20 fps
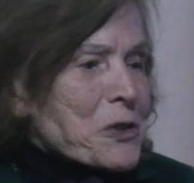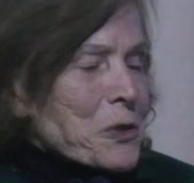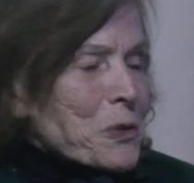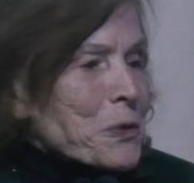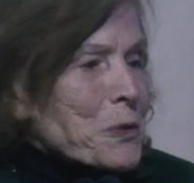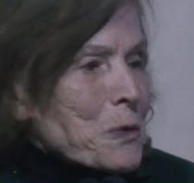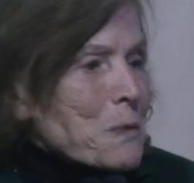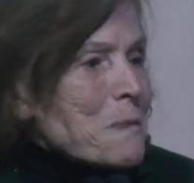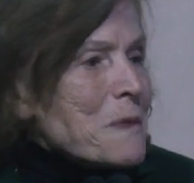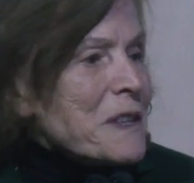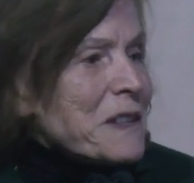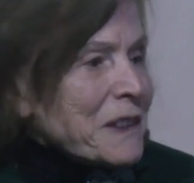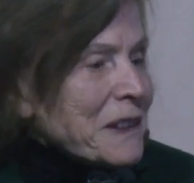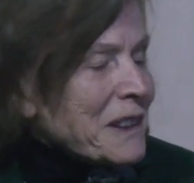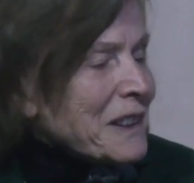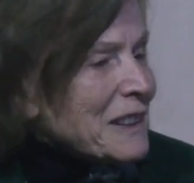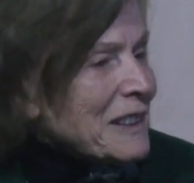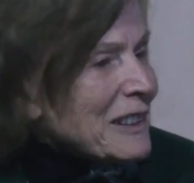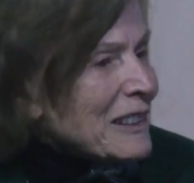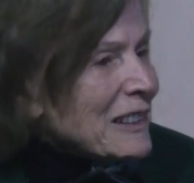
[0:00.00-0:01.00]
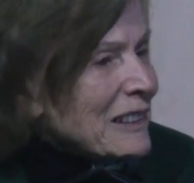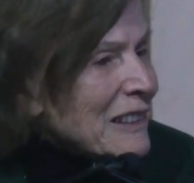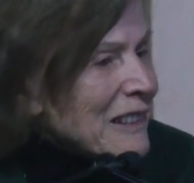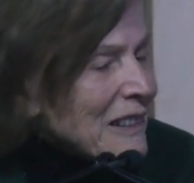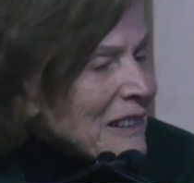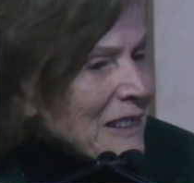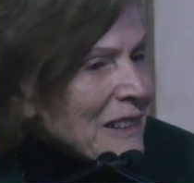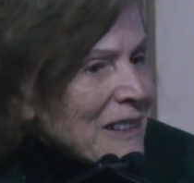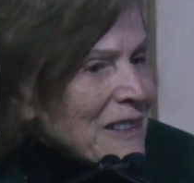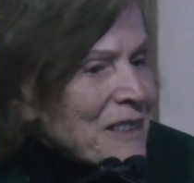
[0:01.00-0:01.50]
What a pleasure for
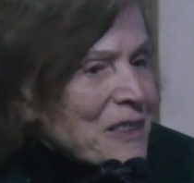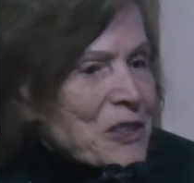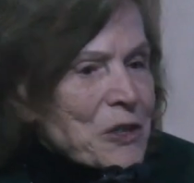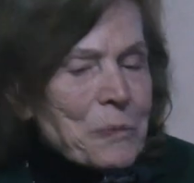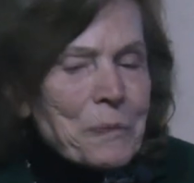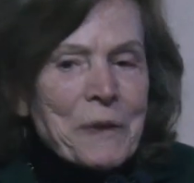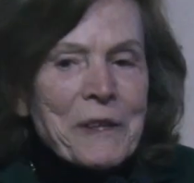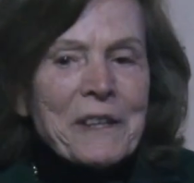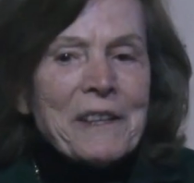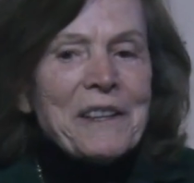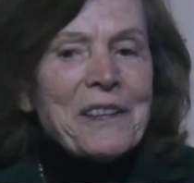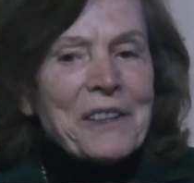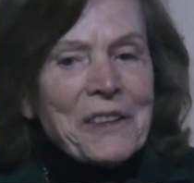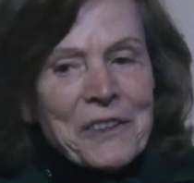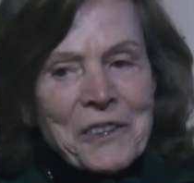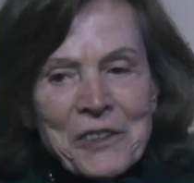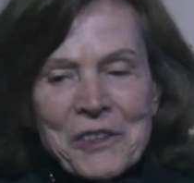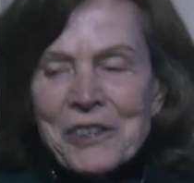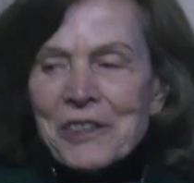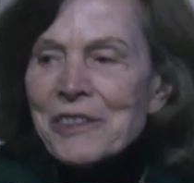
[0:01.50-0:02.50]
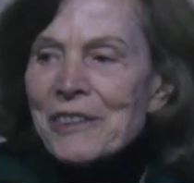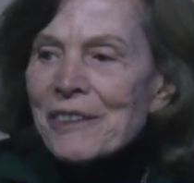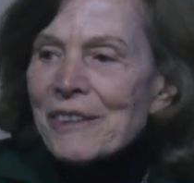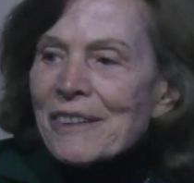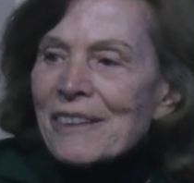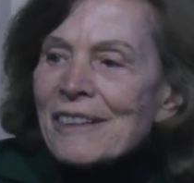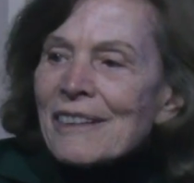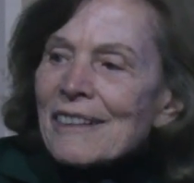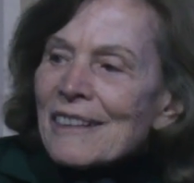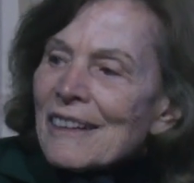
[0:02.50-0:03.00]
me to be
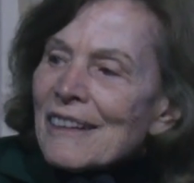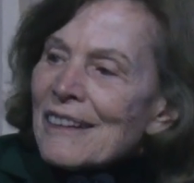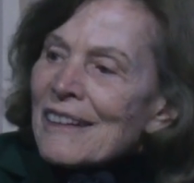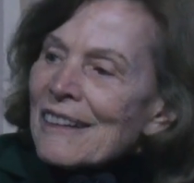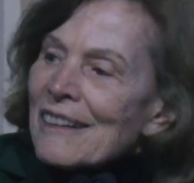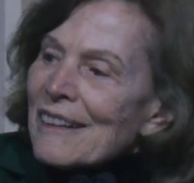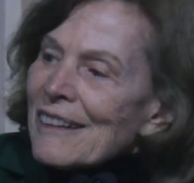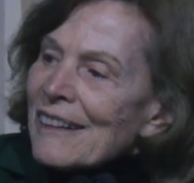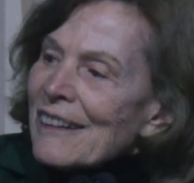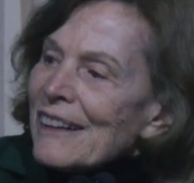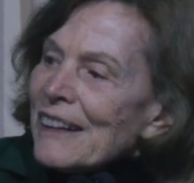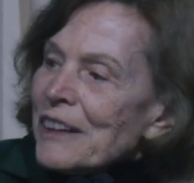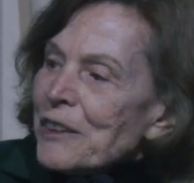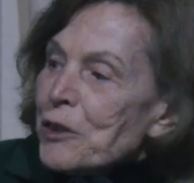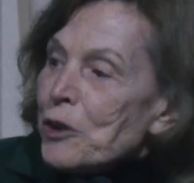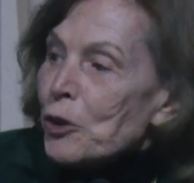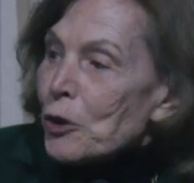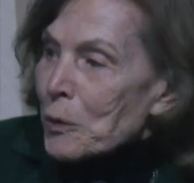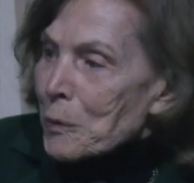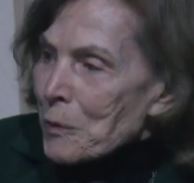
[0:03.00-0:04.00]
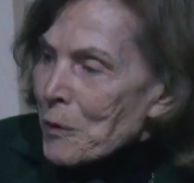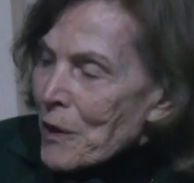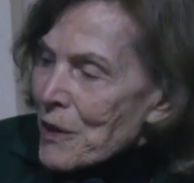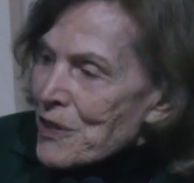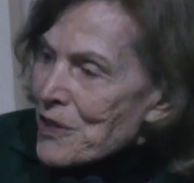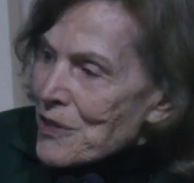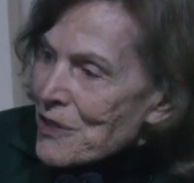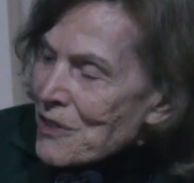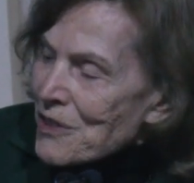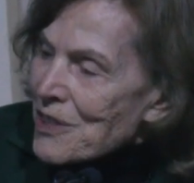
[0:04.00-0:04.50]
here in
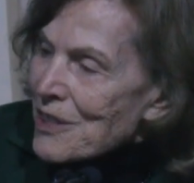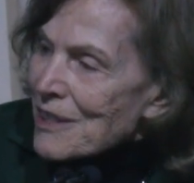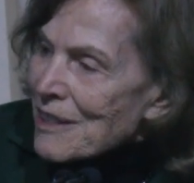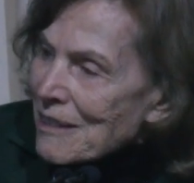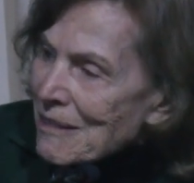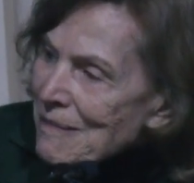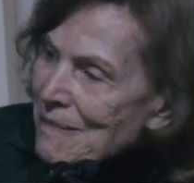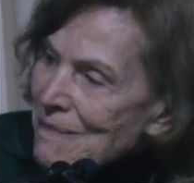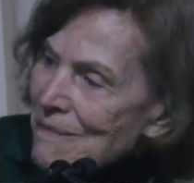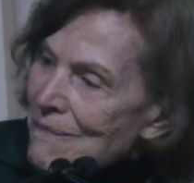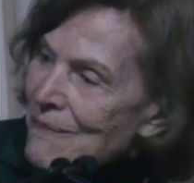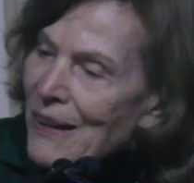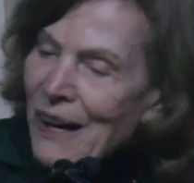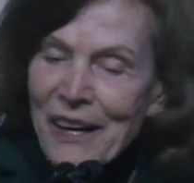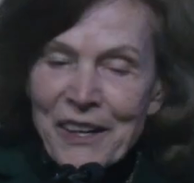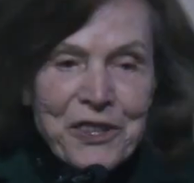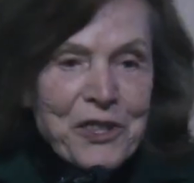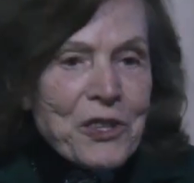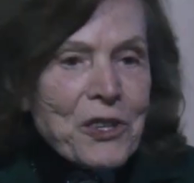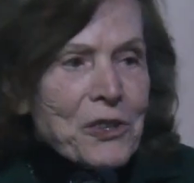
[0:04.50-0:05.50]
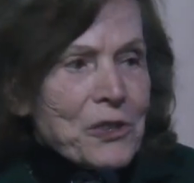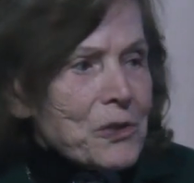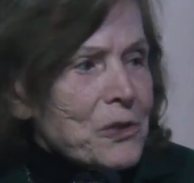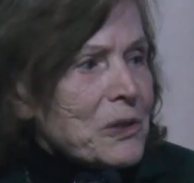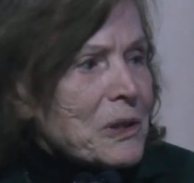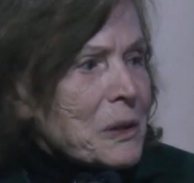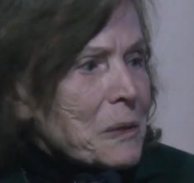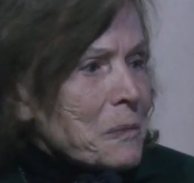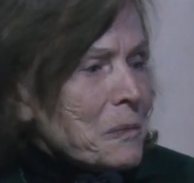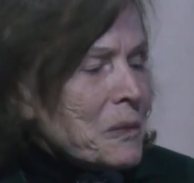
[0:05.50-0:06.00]
your presence.
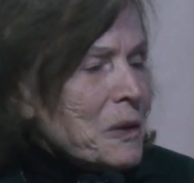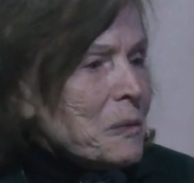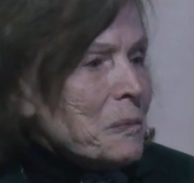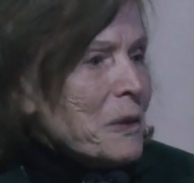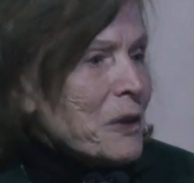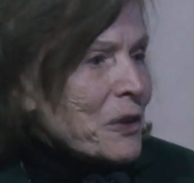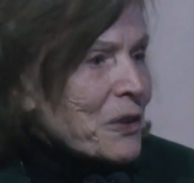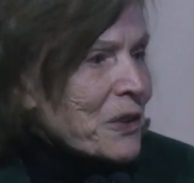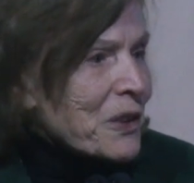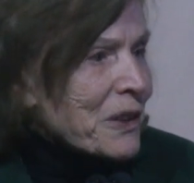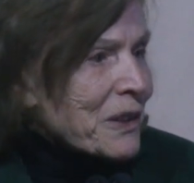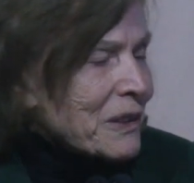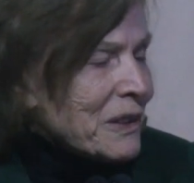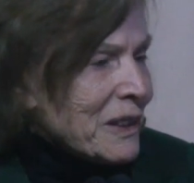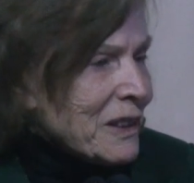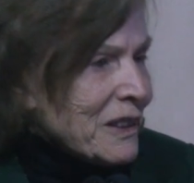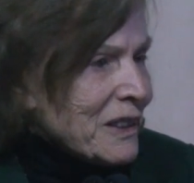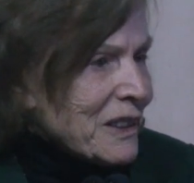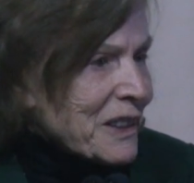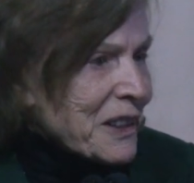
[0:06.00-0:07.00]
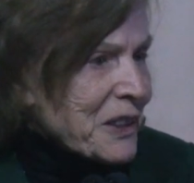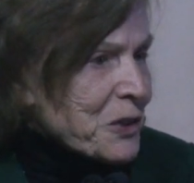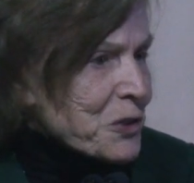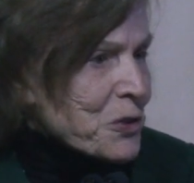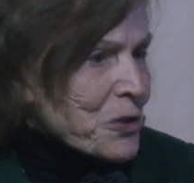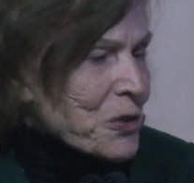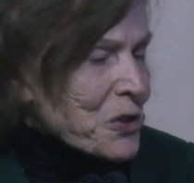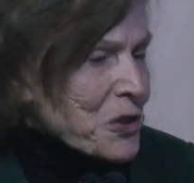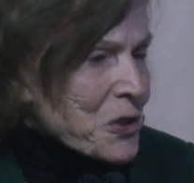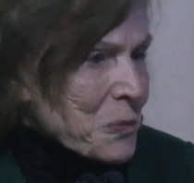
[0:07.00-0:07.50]
I know I'm among
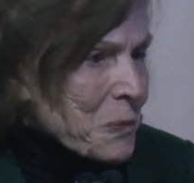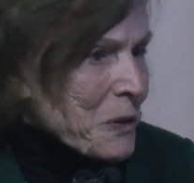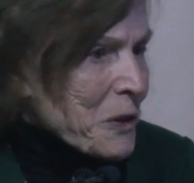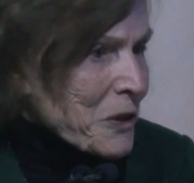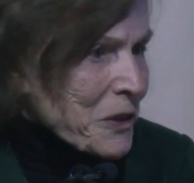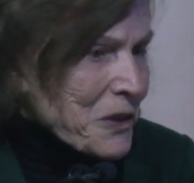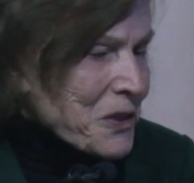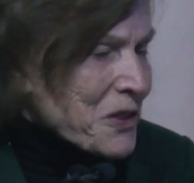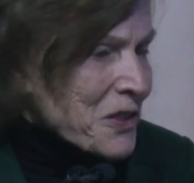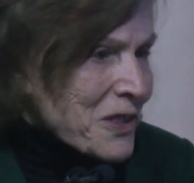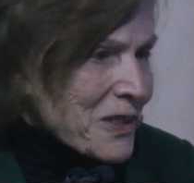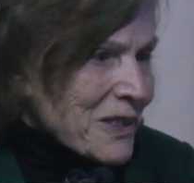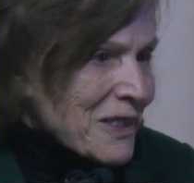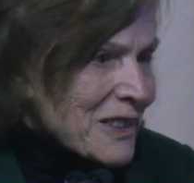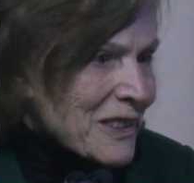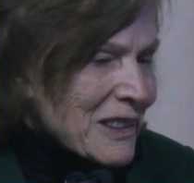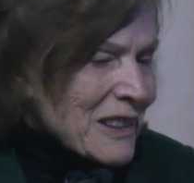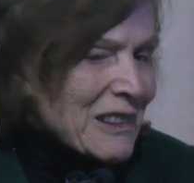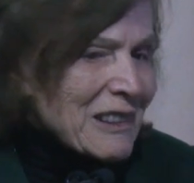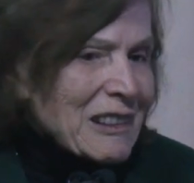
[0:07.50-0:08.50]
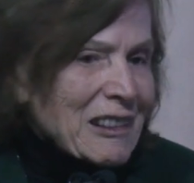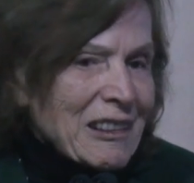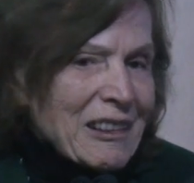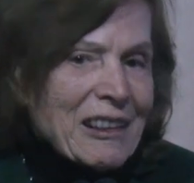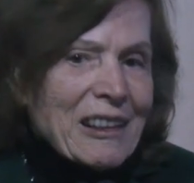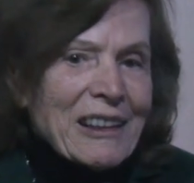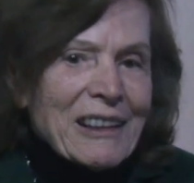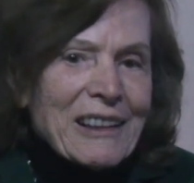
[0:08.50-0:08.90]
kindred spirits.